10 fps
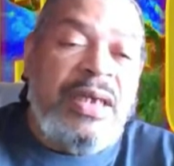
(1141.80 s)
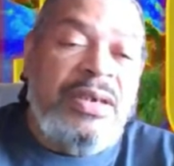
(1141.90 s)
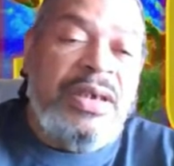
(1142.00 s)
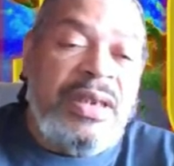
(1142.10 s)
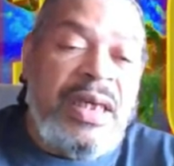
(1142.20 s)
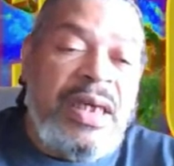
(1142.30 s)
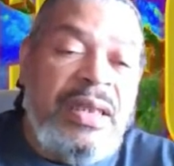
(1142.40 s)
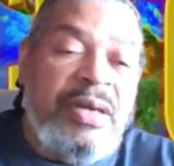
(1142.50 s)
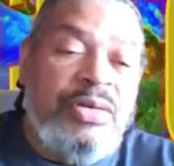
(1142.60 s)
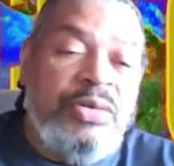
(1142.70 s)
take a look at
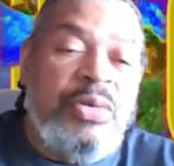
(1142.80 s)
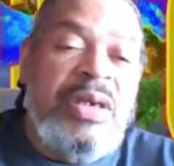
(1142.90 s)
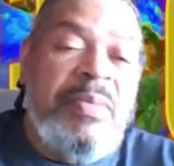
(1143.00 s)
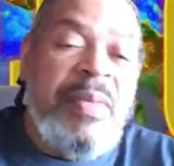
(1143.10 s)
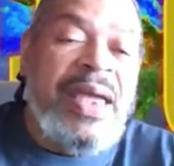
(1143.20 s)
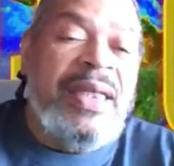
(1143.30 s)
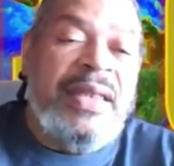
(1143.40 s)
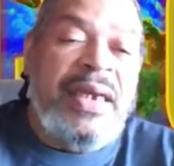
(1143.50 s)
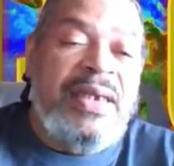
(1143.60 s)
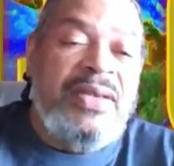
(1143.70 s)
that. There are three main
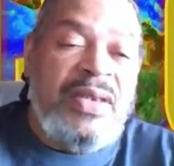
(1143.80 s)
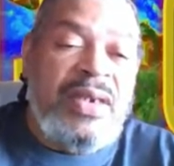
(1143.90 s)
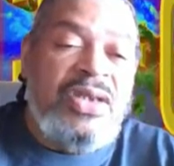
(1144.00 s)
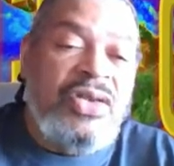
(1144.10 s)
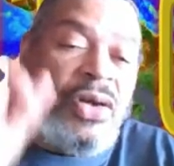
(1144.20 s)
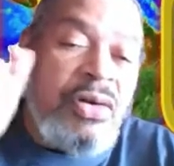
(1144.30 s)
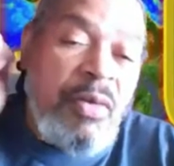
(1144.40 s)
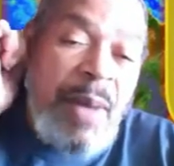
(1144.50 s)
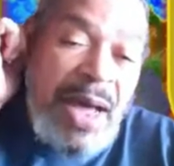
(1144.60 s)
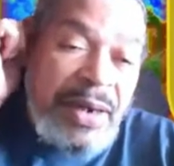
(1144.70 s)
things that he's going to
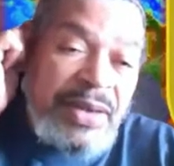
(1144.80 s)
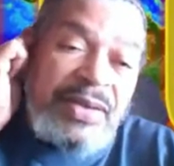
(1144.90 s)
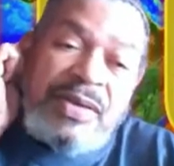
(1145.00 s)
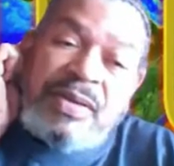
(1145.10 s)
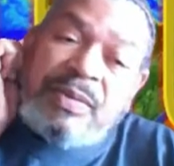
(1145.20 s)
remind us.